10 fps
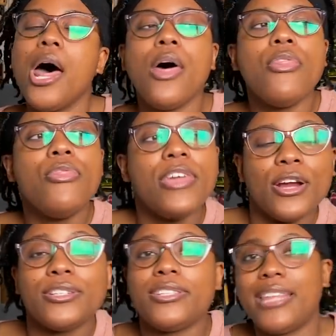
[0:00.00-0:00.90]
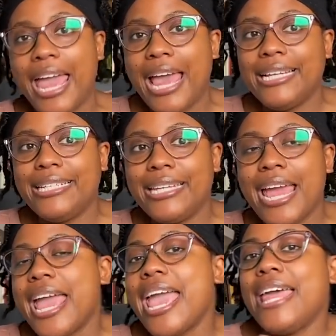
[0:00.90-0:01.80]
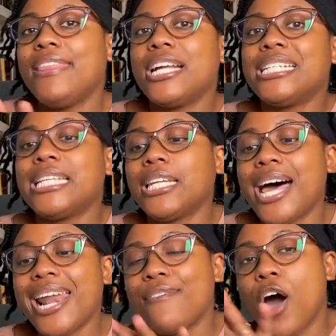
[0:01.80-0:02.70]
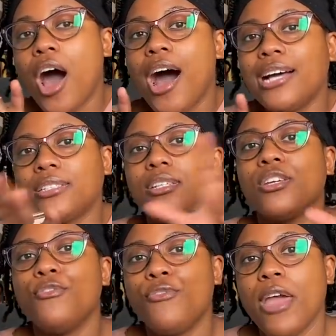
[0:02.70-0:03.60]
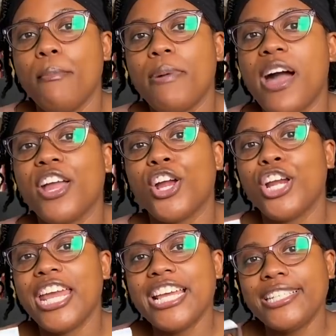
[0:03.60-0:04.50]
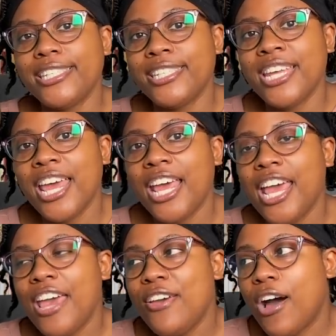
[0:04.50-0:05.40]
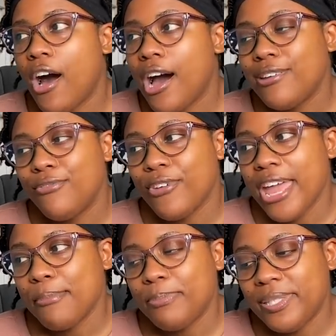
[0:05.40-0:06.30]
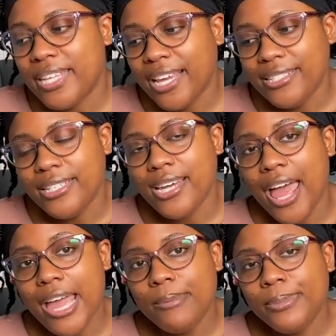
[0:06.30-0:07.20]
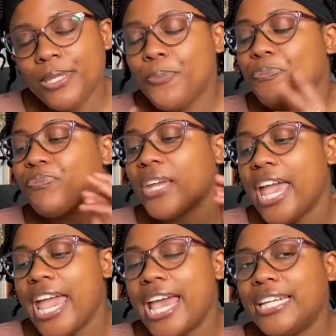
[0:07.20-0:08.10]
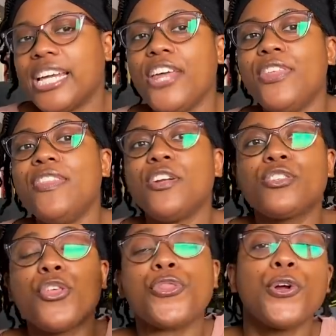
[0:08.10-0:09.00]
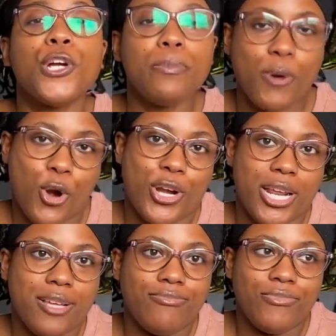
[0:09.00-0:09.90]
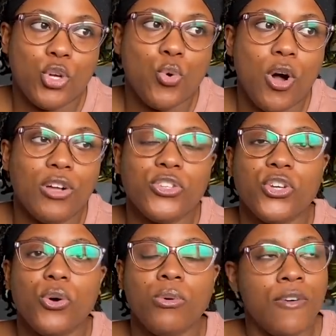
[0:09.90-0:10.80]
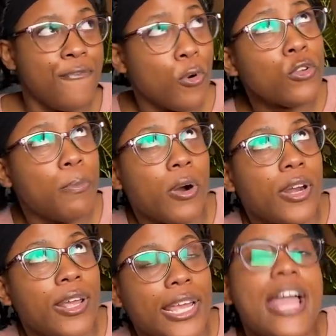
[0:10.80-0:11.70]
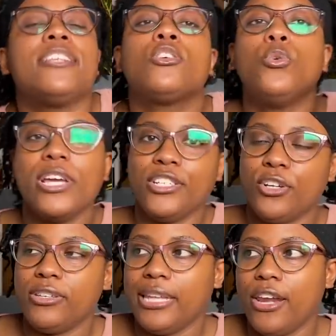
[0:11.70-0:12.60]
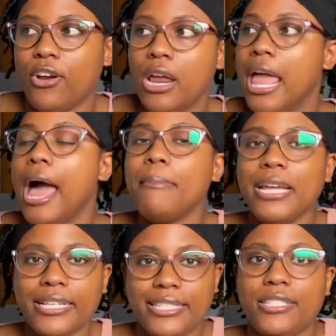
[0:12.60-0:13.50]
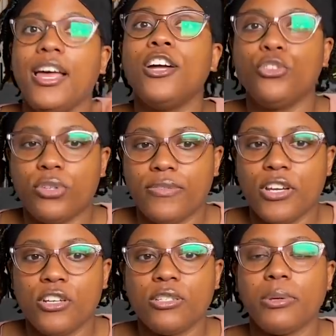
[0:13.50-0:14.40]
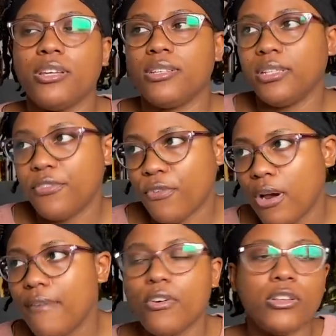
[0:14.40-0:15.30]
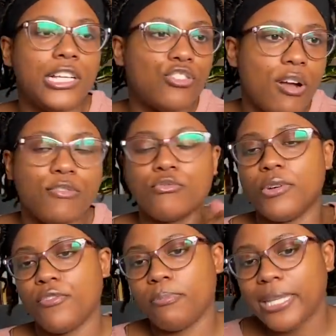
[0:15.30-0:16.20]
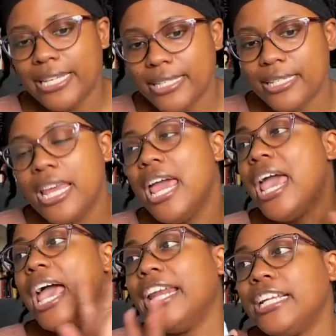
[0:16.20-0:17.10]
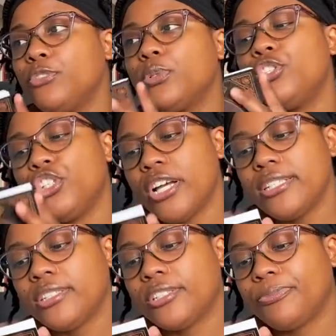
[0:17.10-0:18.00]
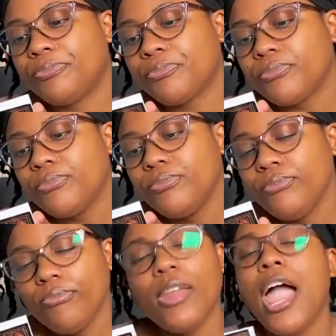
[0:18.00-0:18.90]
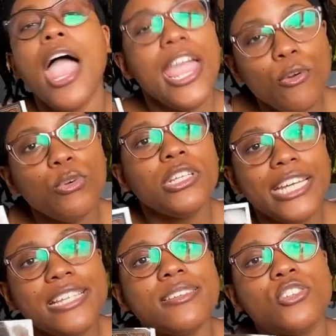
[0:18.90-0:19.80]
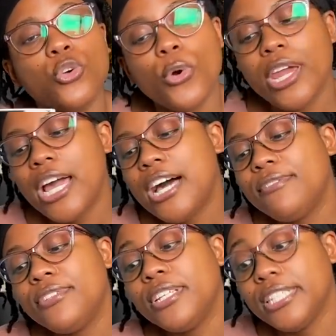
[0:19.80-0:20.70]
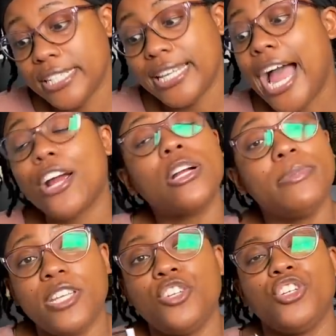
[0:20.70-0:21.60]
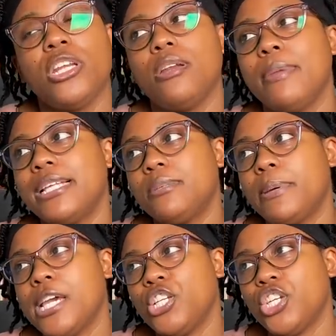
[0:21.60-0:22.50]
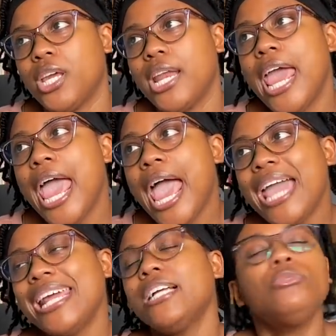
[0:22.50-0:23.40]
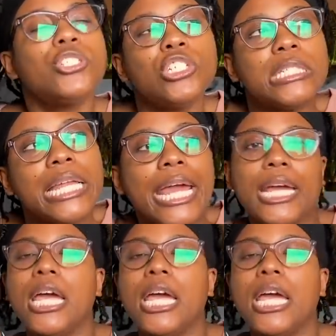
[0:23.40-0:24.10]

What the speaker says: there's that, and there's a lot of hot vampire-ness, hot vamp sexy times. And then there's a third party, who also, a fourth party, I guess, who enters later. I mean, because this is hundreds of years, because they live forever and they travel from different places. And it was just, it really is a story of desire, obsession, and emancipation. And I was just like,